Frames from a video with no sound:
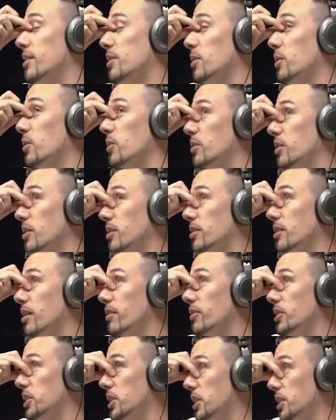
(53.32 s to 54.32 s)
that's a whole other
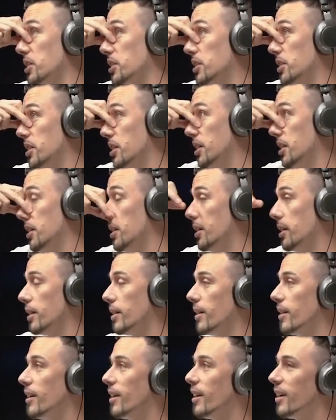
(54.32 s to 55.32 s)

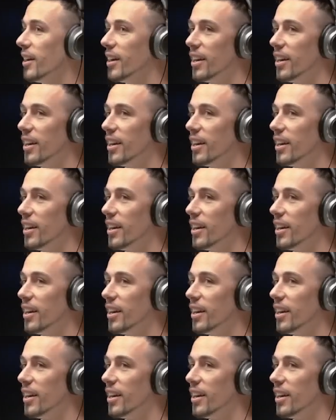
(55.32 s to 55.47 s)
conversation.